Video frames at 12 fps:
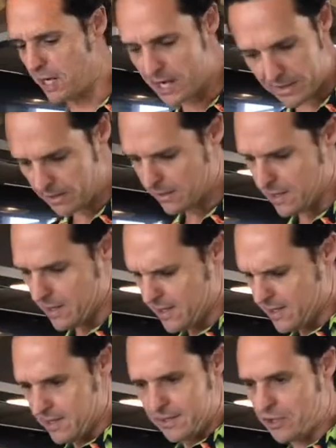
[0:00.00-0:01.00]
is.
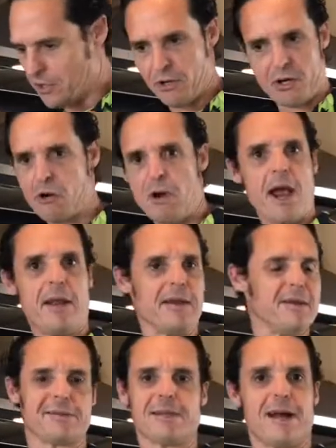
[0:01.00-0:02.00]
You're creating,
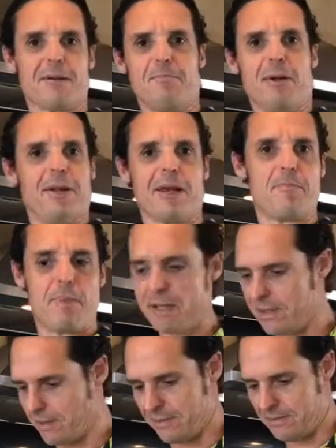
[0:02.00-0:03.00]
it's like building a
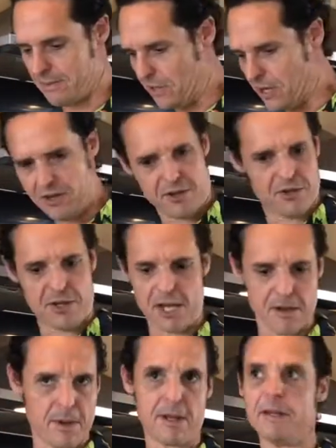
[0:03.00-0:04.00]
puzzle, you know, you need
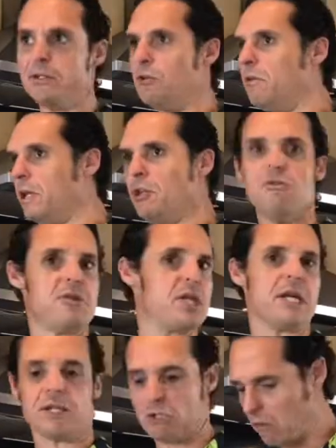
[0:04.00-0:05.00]
to be doing new
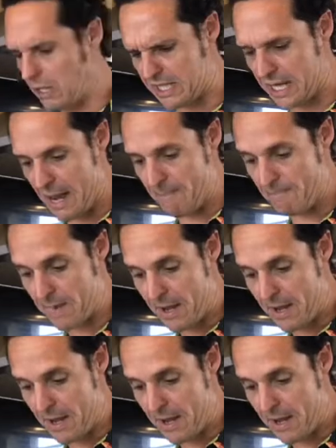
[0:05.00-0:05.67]
things all the time.